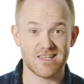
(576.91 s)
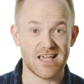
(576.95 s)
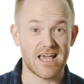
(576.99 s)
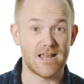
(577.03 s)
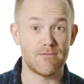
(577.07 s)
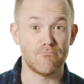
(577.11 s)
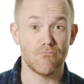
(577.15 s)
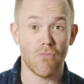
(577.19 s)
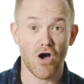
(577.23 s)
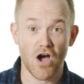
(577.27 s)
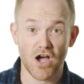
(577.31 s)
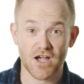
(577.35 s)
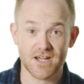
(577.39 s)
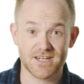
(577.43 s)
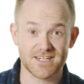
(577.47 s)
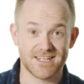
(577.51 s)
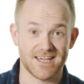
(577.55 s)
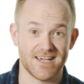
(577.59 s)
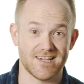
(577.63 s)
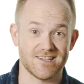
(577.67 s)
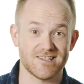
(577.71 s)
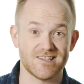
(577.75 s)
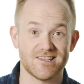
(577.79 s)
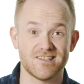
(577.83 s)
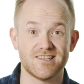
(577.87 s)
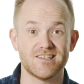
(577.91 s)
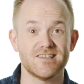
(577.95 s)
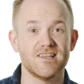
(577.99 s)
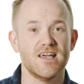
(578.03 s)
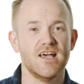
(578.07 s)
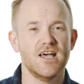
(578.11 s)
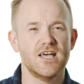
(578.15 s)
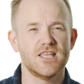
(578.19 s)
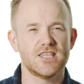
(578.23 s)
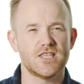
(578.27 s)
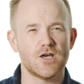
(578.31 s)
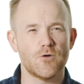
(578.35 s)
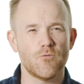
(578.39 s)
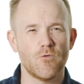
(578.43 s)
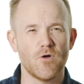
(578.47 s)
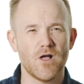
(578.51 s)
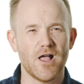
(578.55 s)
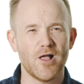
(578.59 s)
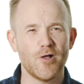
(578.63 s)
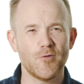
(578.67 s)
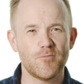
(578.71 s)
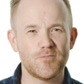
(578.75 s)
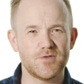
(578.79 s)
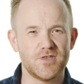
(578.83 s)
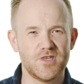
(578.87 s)
and mock tests that will
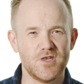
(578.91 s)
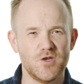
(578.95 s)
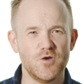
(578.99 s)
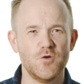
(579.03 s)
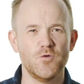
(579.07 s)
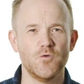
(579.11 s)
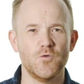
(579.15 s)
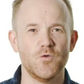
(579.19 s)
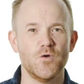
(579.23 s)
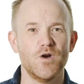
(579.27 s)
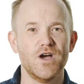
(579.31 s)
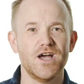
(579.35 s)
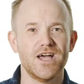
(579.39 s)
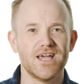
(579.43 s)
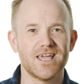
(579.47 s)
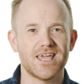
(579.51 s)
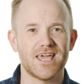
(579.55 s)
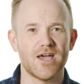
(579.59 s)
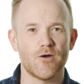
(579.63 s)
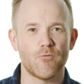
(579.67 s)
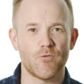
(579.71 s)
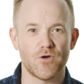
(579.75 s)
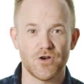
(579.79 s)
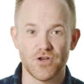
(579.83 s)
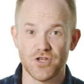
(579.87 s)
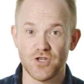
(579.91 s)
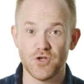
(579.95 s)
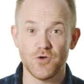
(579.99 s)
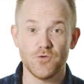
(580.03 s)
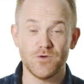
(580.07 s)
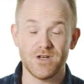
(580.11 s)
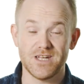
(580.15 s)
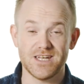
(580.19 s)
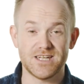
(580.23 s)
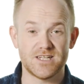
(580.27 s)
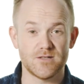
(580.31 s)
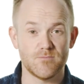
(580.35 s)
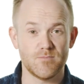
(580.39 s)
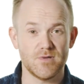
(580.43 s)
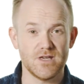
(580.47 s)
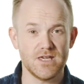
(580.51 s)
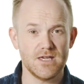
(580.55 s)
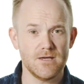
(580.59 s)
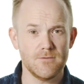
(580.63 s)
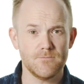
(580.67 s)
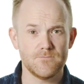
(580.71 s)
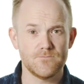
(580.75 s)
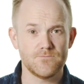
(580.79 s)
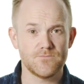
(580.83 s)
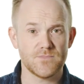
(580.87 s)
help you get where you need to
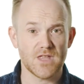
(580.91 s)
be,